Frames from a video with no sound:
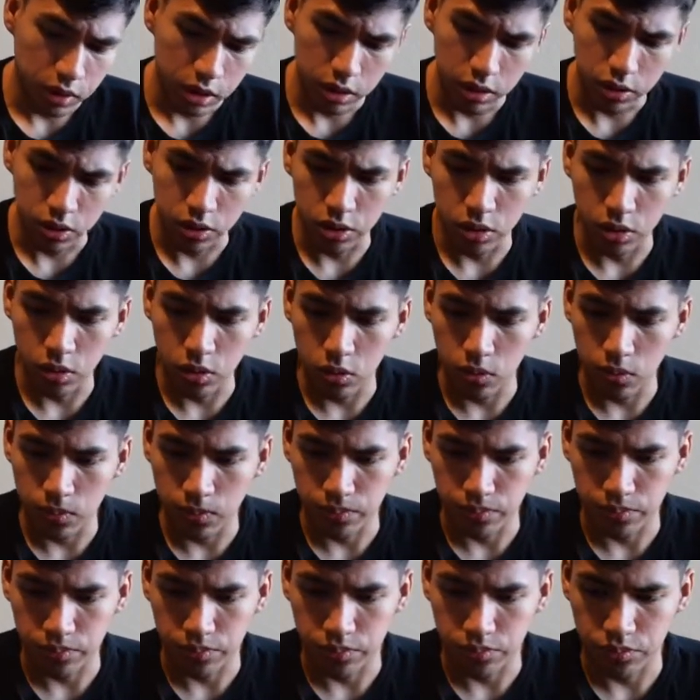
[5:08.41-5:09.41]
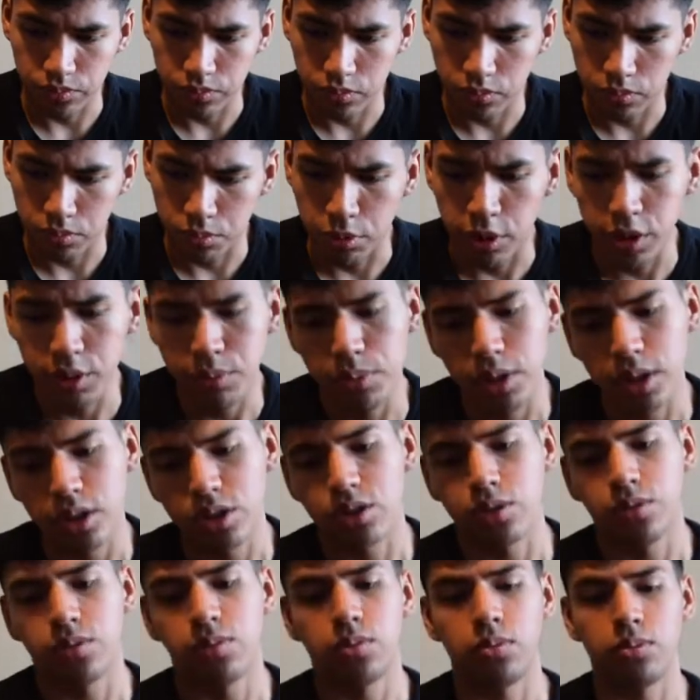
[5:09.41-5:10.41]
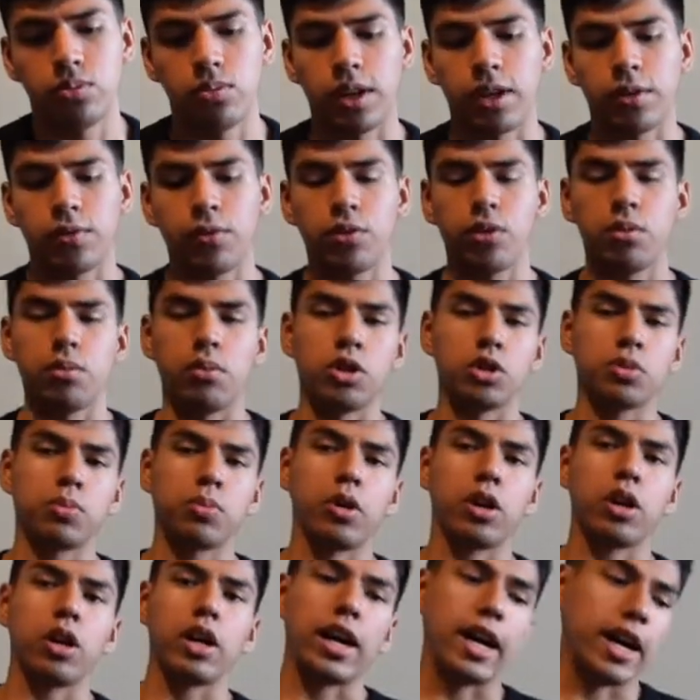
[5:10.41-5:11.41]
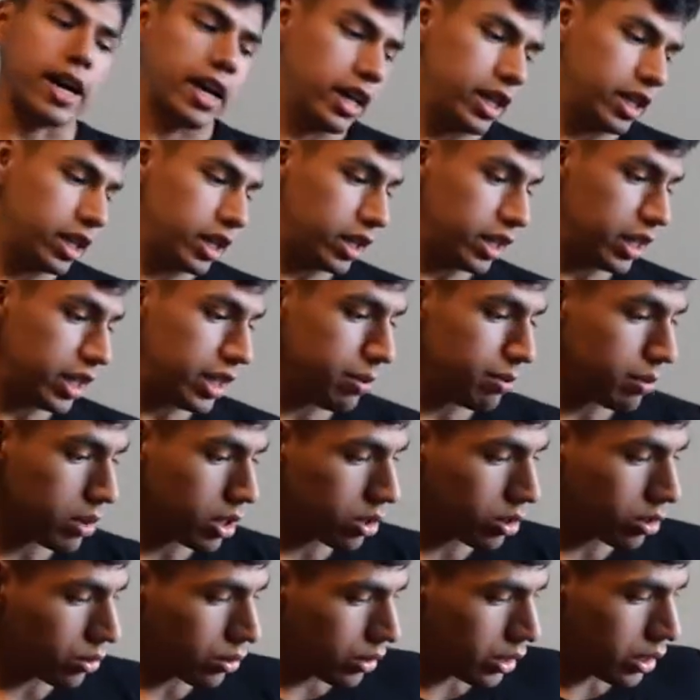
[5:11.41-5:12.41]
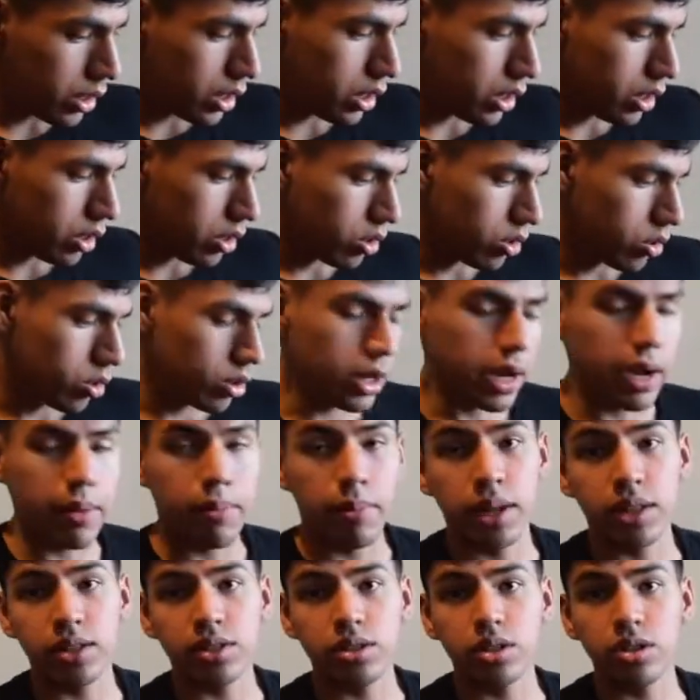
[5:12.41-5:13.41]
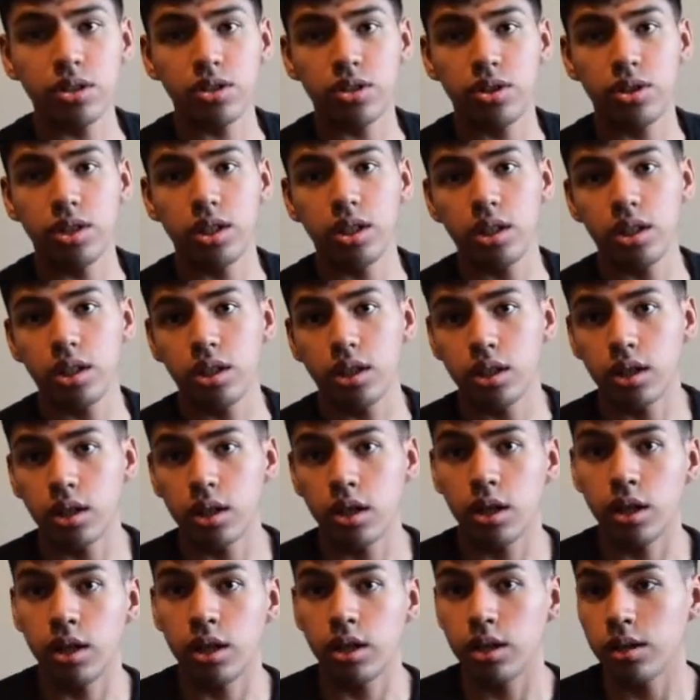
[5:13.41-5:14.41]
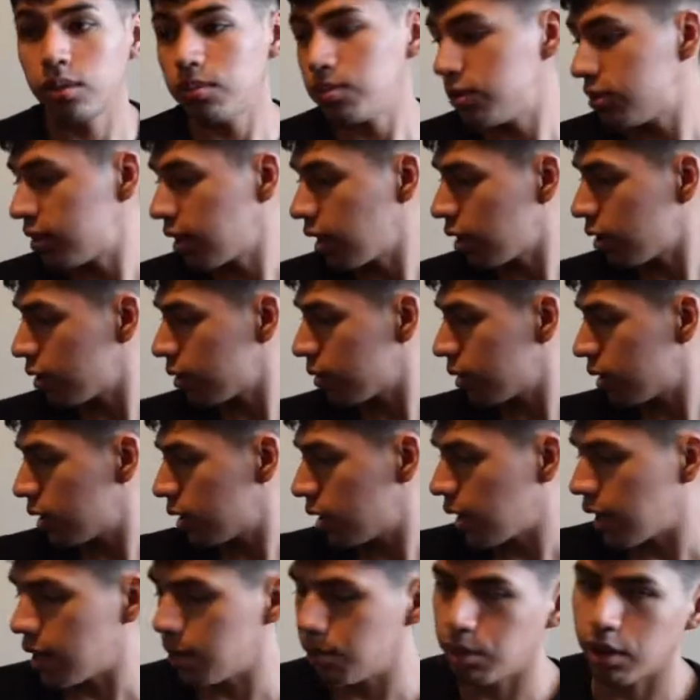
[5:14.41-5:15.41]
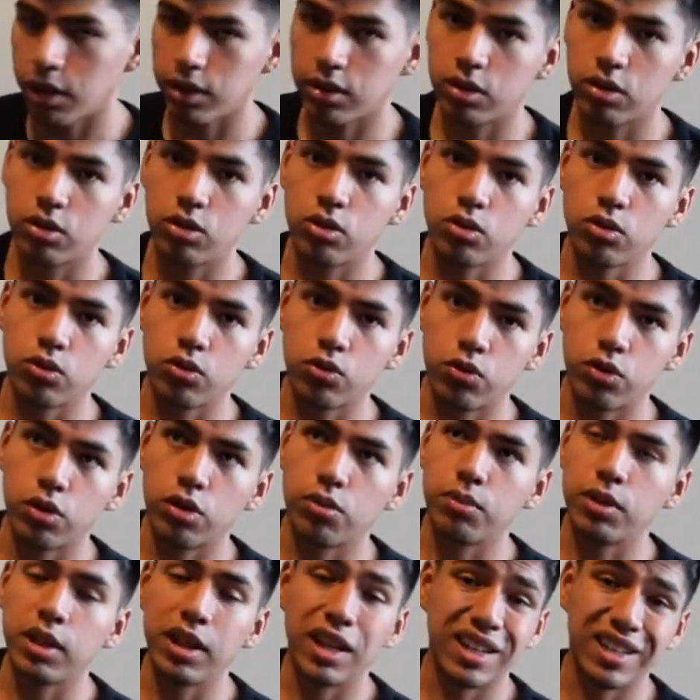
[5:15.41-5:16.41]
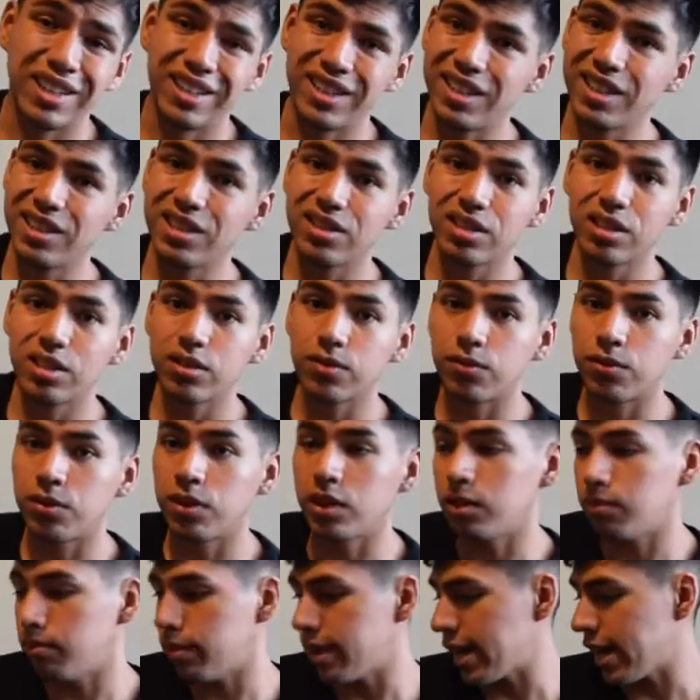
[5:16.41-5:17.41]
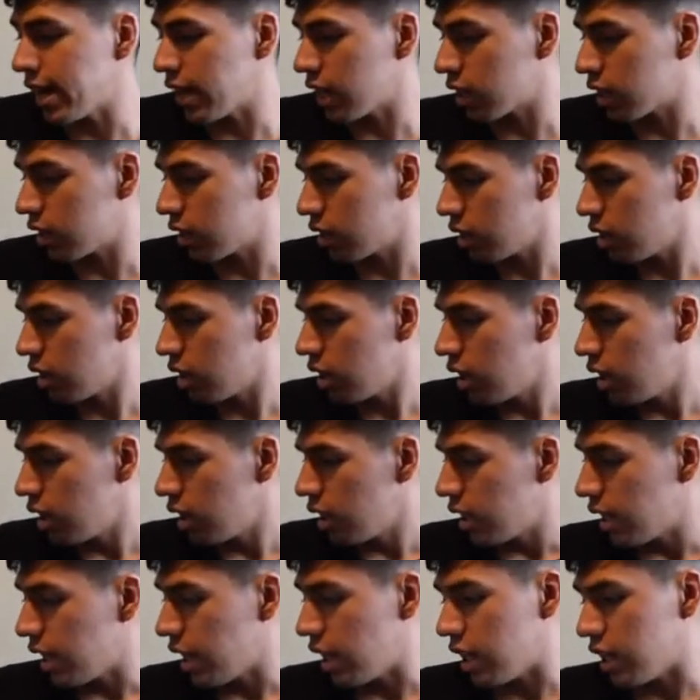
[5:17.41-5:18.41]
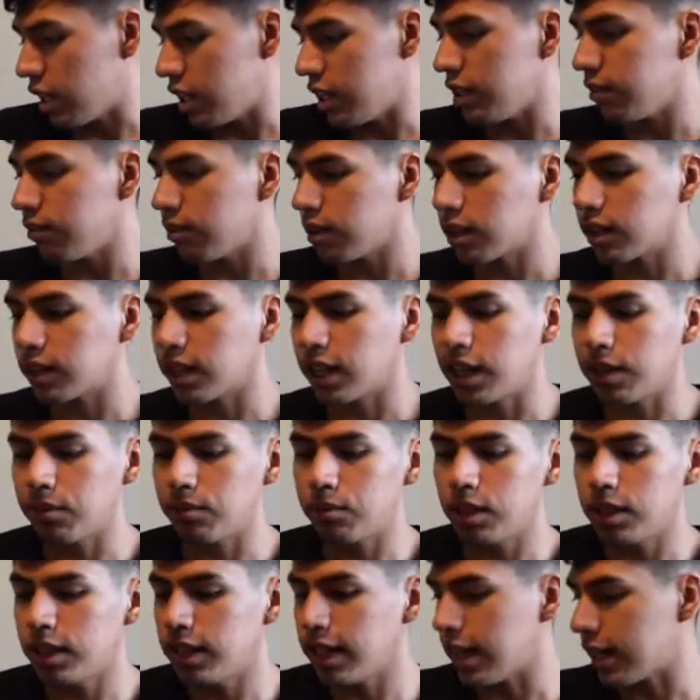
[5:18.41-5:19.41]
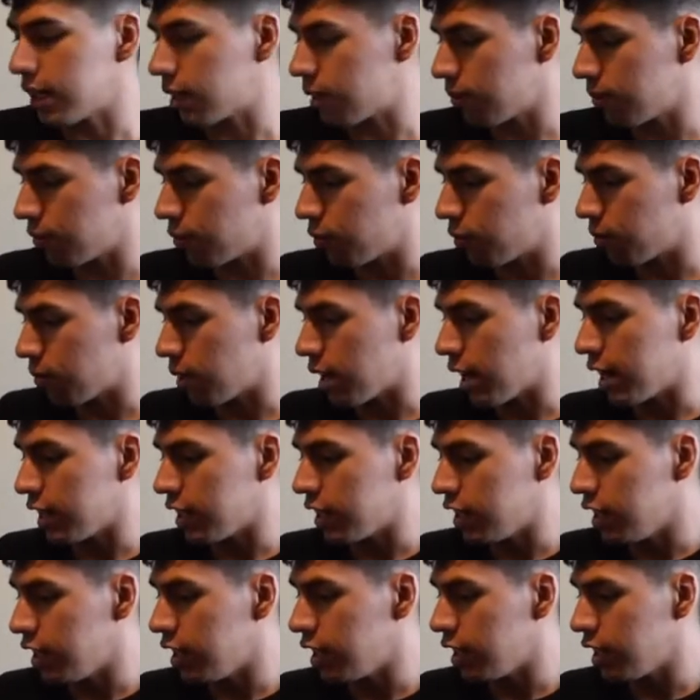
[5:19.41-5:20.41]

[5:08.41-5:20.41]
So pretty much, like for the most part, I messaged the seller that I bought the shoes from. He had decent feedback, and he even claimed he got them from Nike,